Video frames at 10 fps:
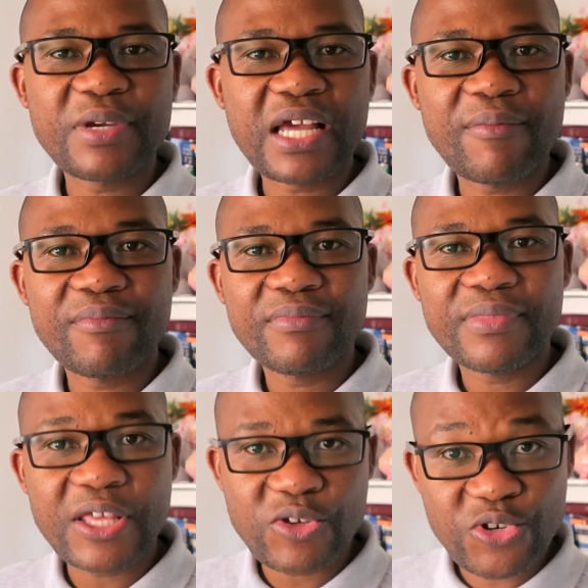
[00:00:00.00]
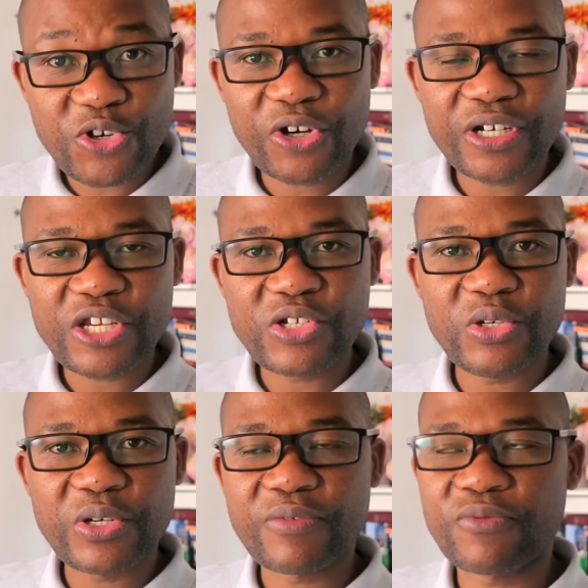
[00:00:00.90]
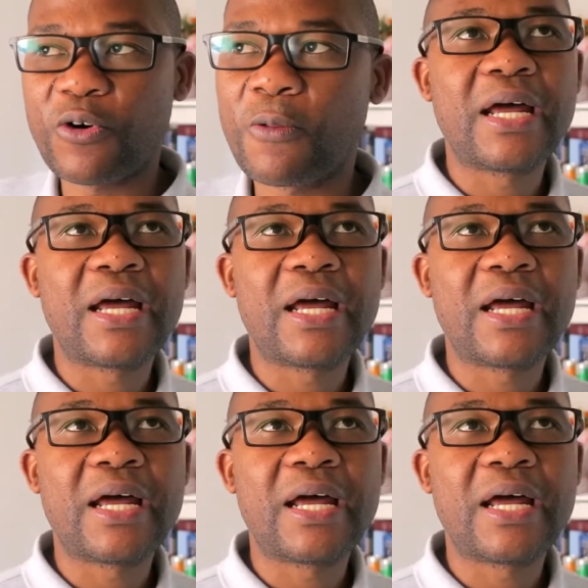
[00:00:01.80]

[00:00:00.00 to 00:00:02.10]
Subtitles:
become the unicorn that you're looking for.